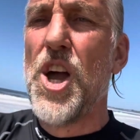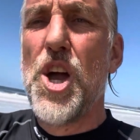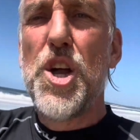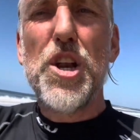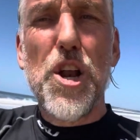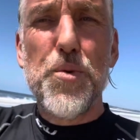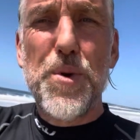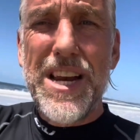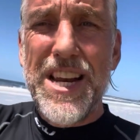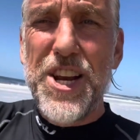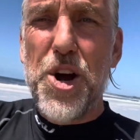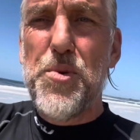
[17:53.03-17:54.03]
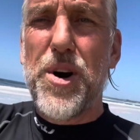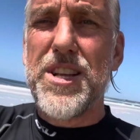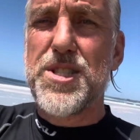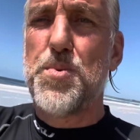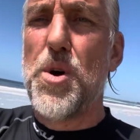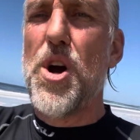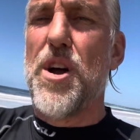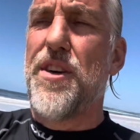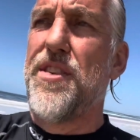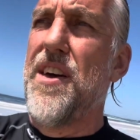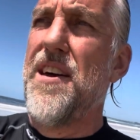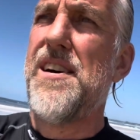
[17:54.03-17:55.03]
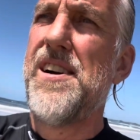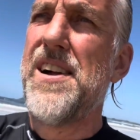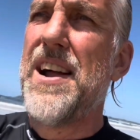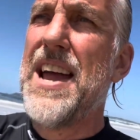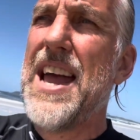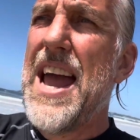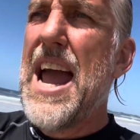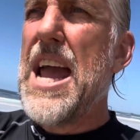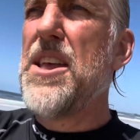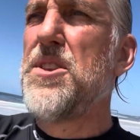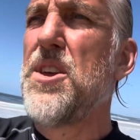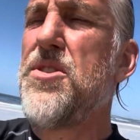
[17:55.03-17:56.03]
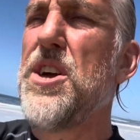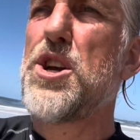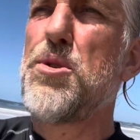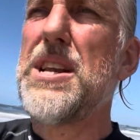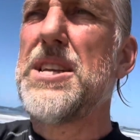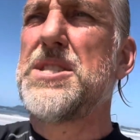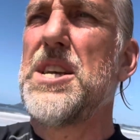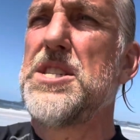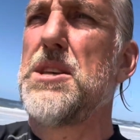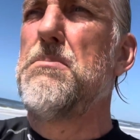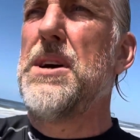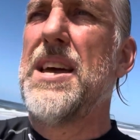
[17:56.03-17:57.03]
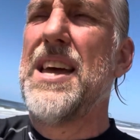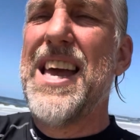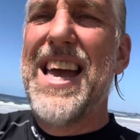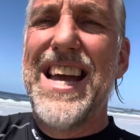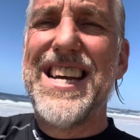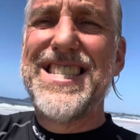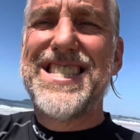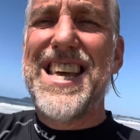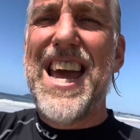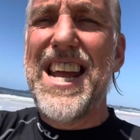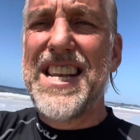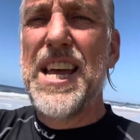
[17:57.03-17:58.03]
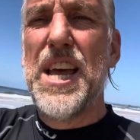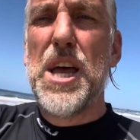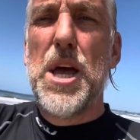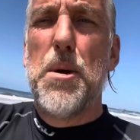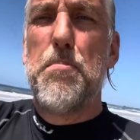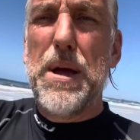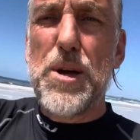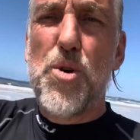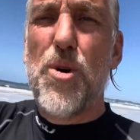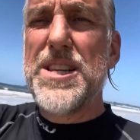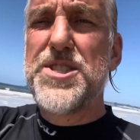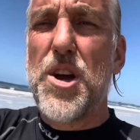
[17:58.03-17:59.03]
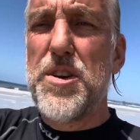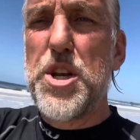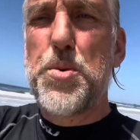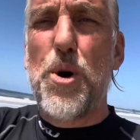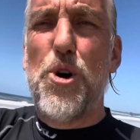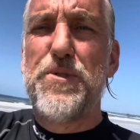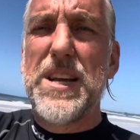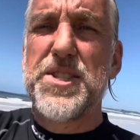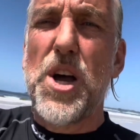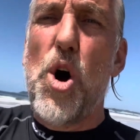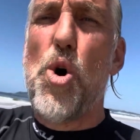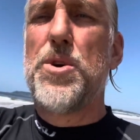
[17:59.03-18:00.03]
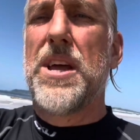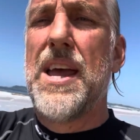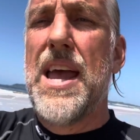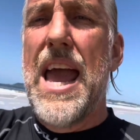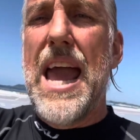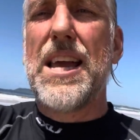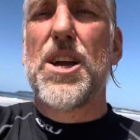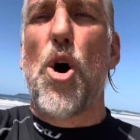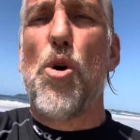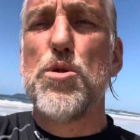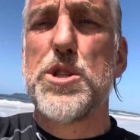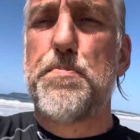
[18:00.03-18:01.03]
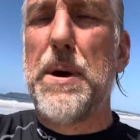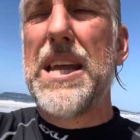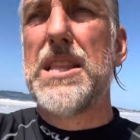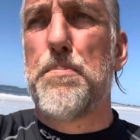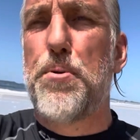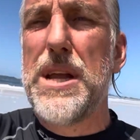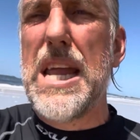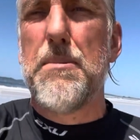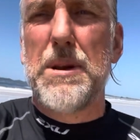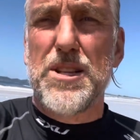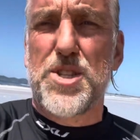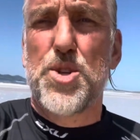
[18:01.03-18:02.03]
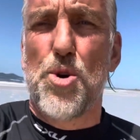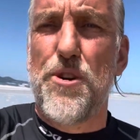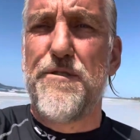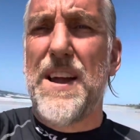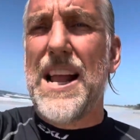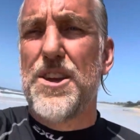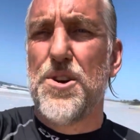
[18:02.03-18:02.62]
you don't really know what it's worth. And the criticism is that Bitcoin's only 12 years old and gold's been the preeminent store of value